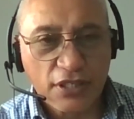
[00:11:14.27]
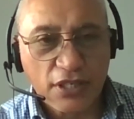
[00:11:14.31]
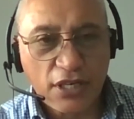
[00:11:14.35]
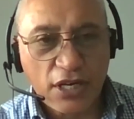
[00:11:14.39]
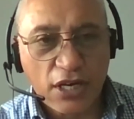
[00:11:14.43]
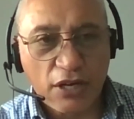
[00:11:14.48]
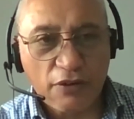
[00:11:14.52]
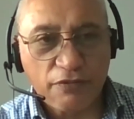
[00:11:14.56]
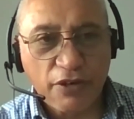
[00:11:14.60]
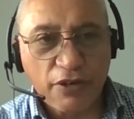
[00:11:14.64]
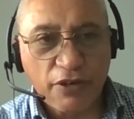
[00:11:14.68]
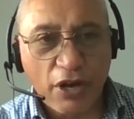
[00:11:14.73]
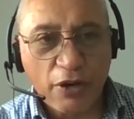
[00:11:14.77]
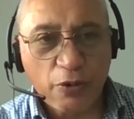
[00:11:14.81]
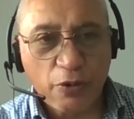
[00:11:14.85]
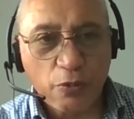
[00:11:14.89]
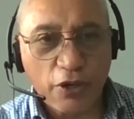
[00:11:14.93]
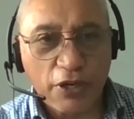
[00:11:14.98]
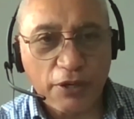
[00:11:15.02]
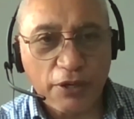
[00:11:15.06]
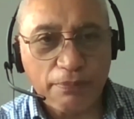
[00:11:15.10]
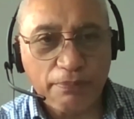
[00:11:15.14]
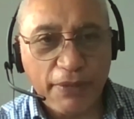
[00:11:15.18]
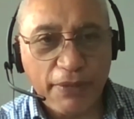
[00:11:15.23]
of knowing what
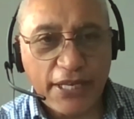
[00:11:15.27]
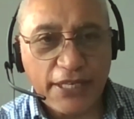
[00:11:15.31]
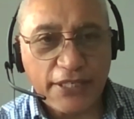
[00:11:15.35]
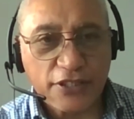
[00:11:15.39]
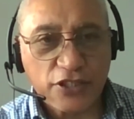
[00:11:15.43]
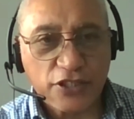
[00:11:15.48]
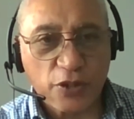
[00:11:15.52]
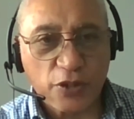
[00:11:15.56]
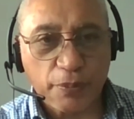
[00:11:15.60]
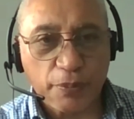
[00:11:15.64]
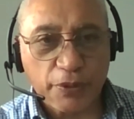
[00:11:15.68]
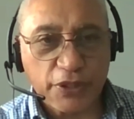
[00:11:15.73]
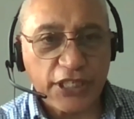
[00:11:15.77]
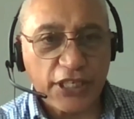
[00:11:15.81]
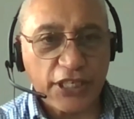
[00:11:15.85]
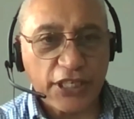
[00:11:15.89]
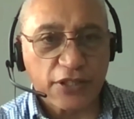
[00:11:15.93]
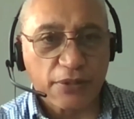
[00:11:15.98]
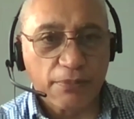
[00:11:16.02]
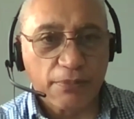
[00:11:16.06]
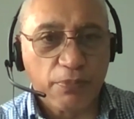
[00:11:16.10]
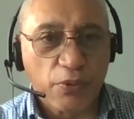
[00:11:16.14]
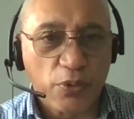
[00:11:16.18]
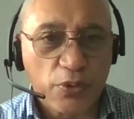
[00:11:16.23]
it means to protect the
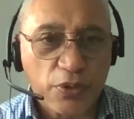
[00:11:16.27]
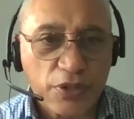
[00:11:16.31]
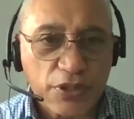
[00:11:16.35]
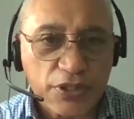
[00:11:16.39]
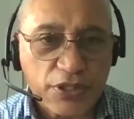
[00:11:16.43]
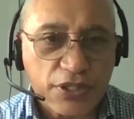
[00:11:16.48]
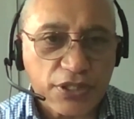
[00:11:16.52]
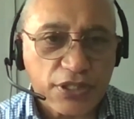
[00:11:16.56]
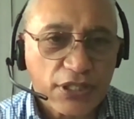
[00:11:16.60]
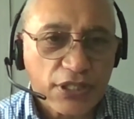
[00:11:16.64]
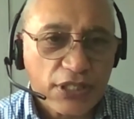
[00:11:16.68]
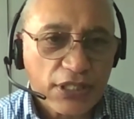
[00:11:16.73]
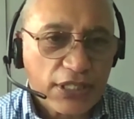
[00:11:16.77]
borders,